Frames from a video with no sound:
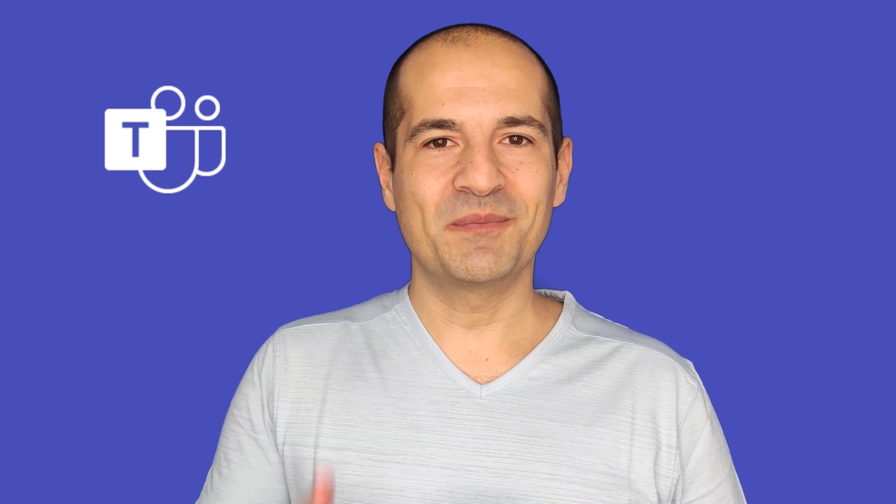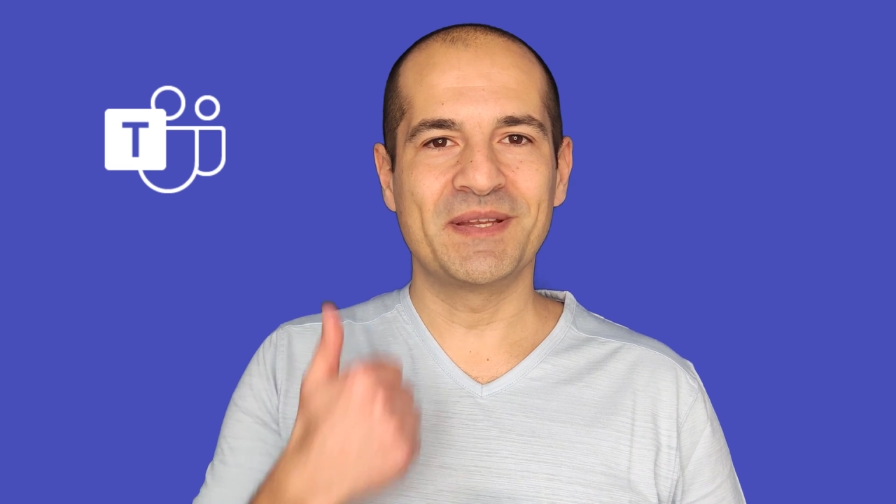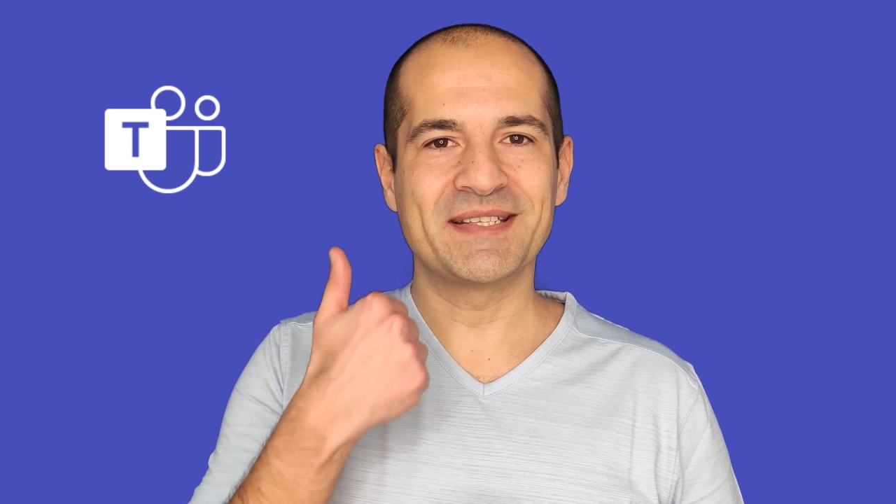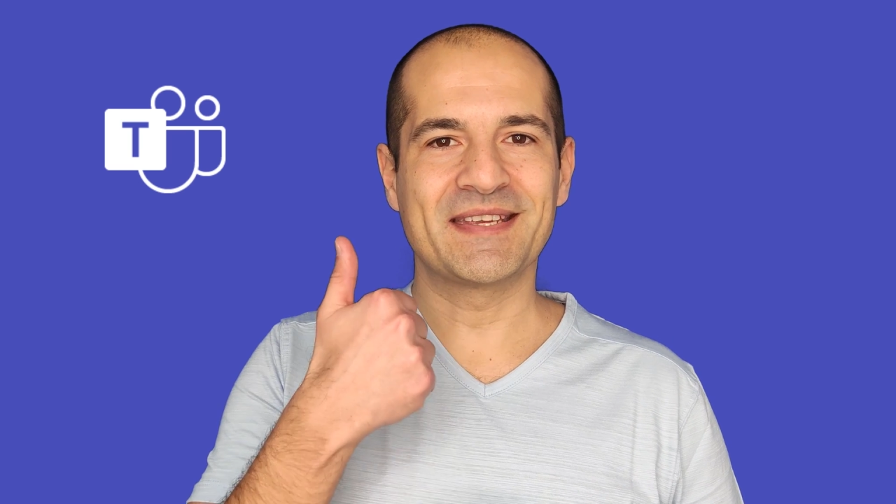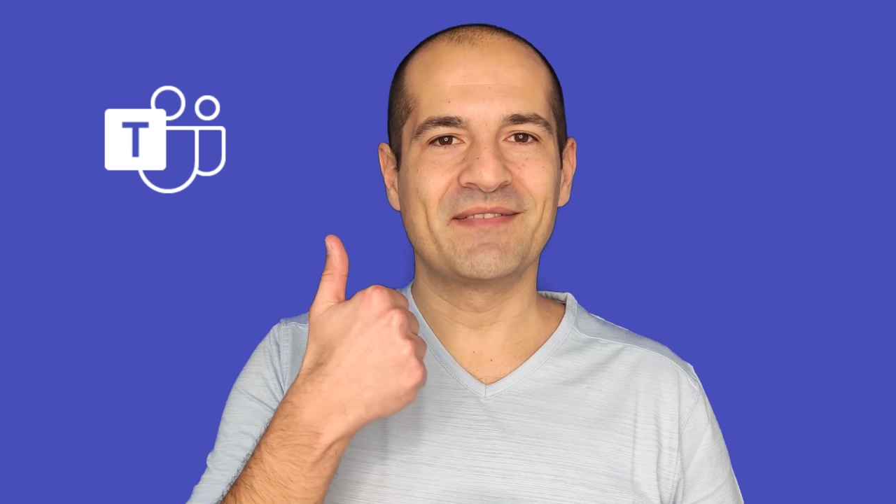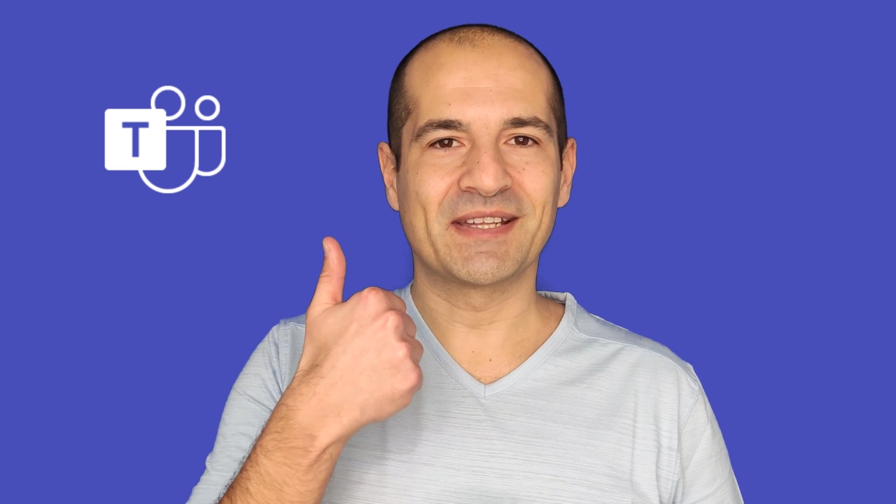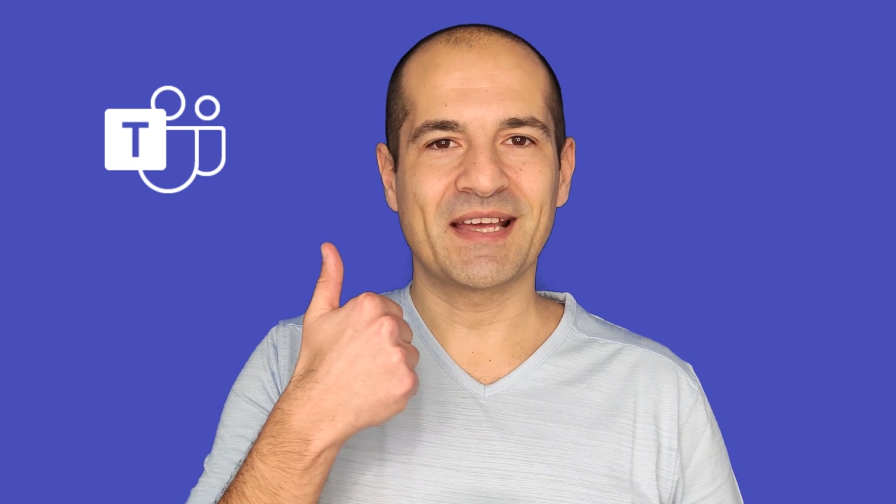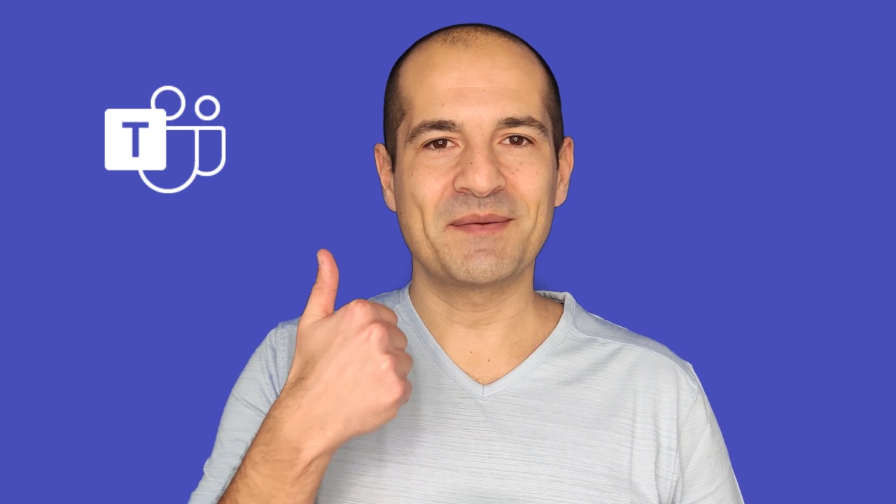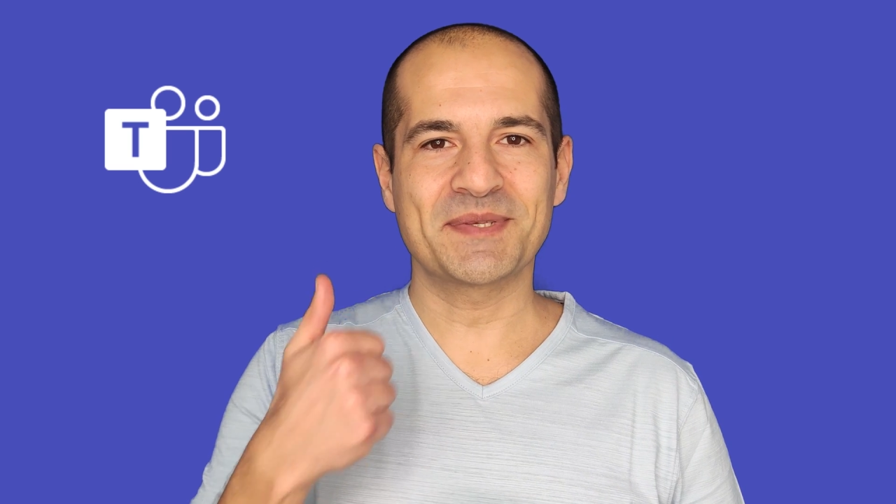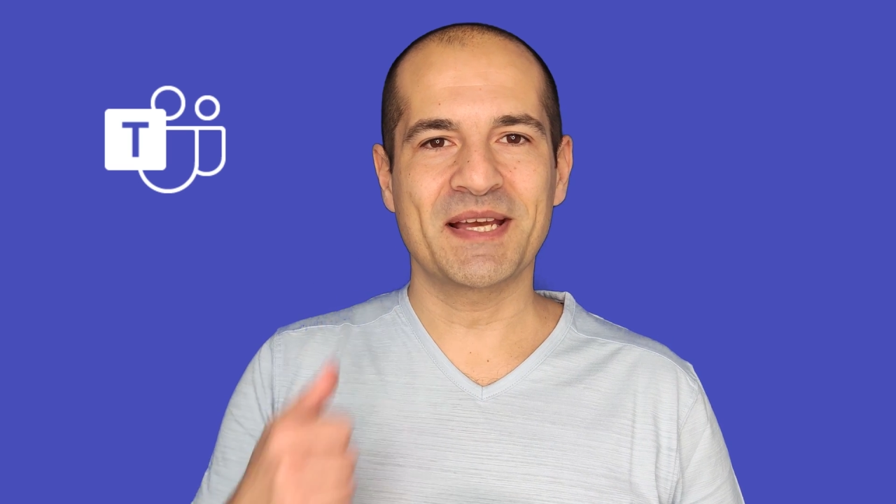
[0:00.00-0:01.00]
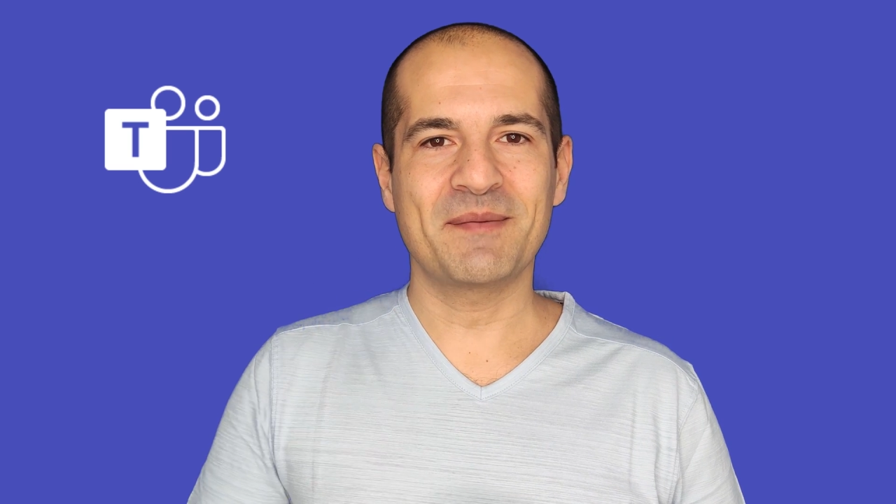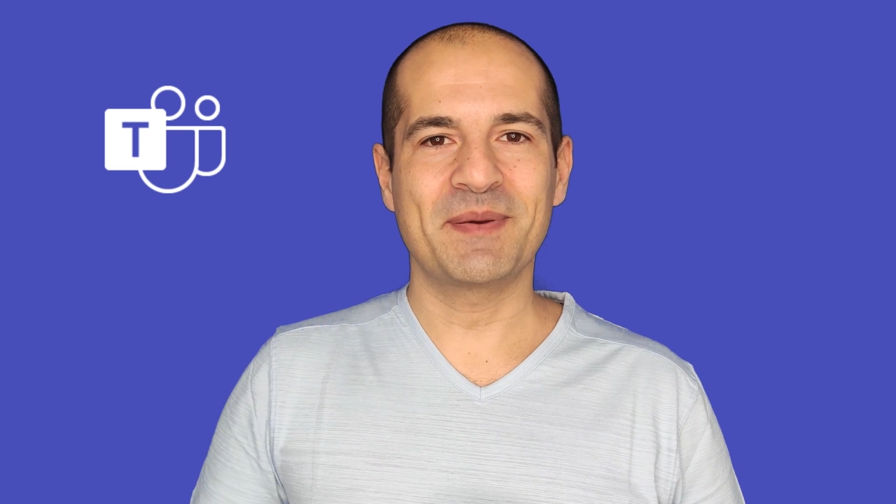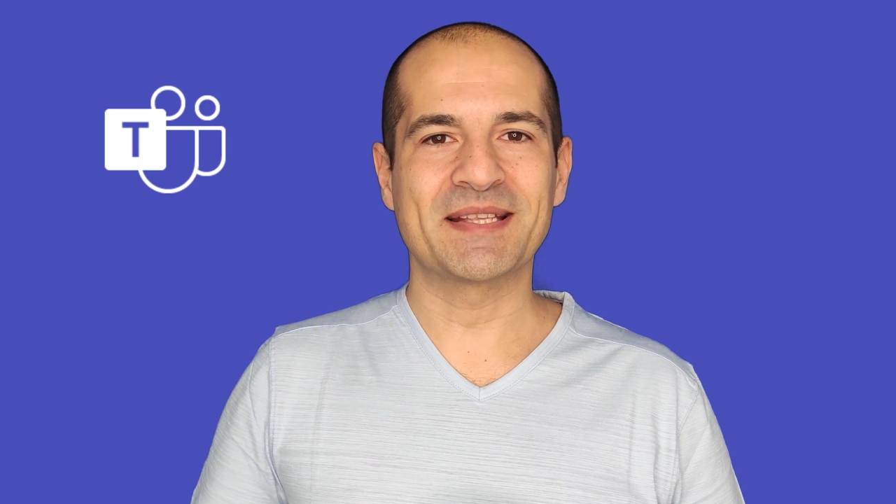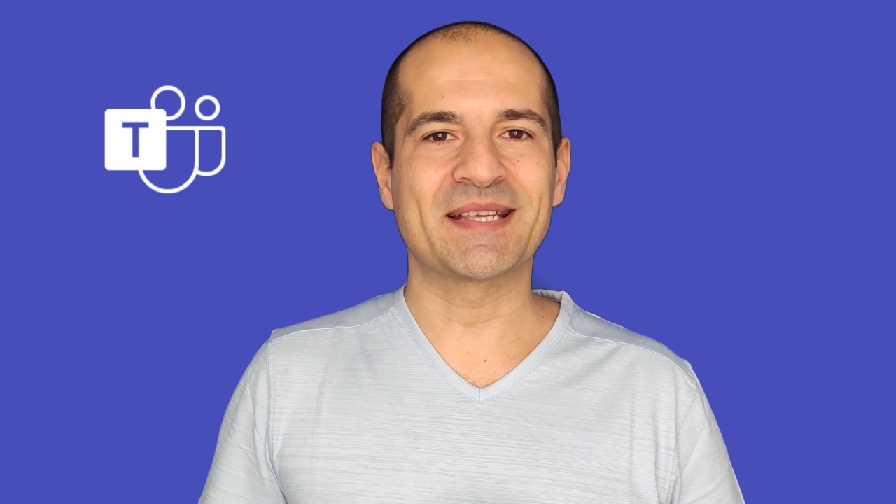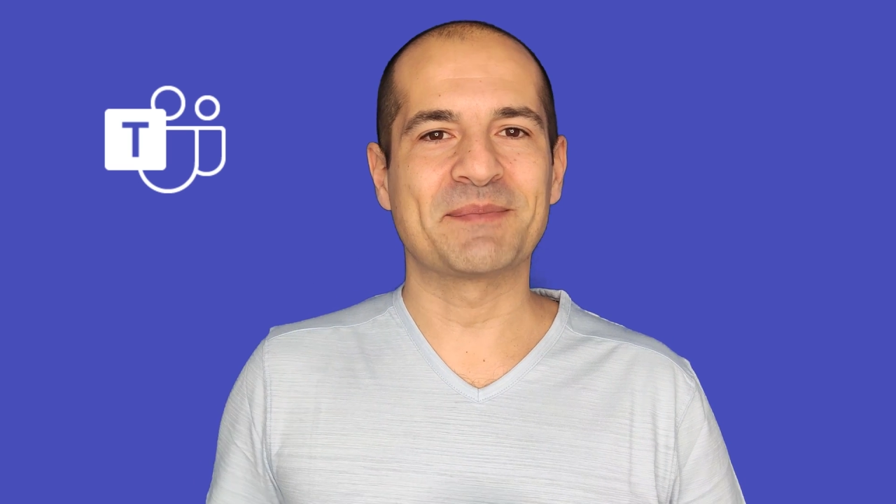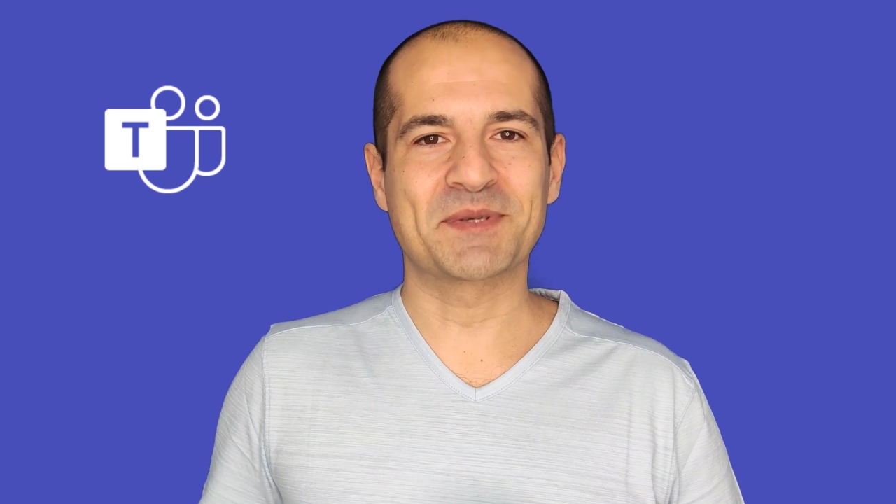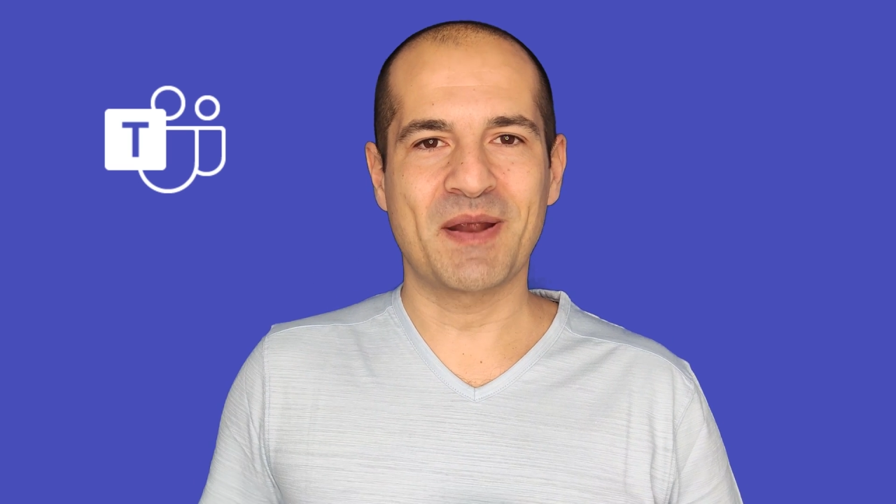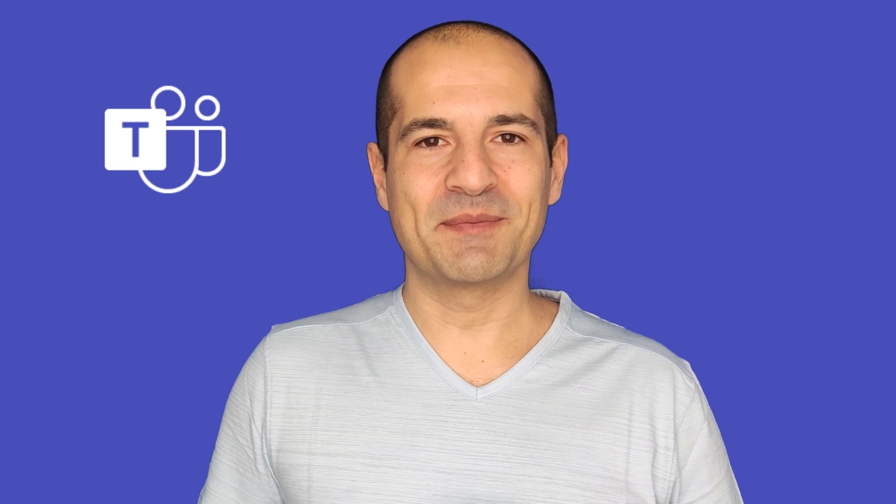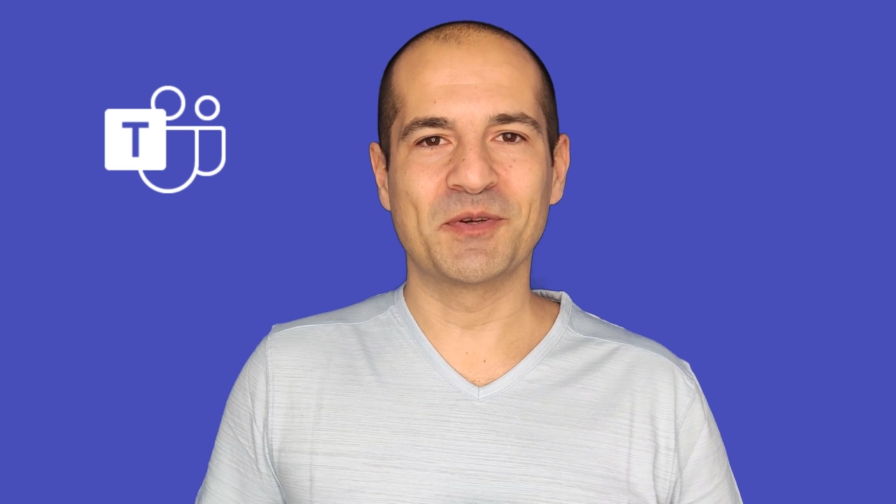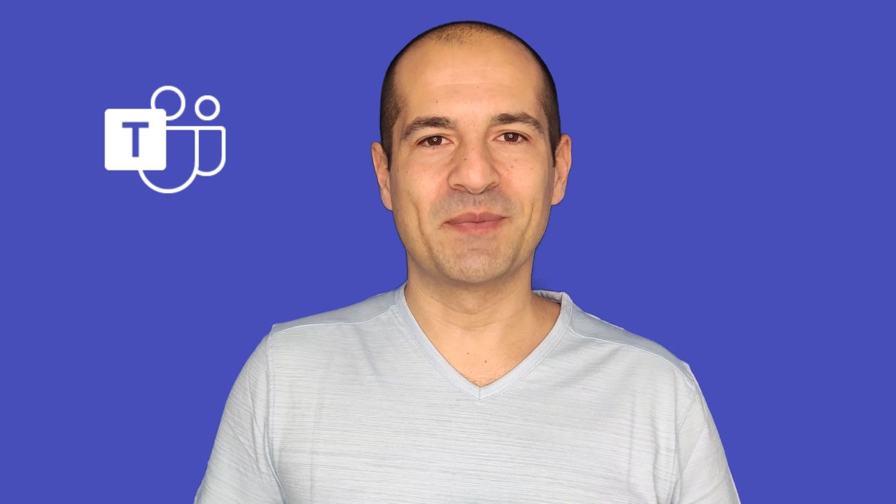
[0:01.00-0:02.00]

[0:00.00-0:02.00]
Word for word: please give a thumbs up and subscribe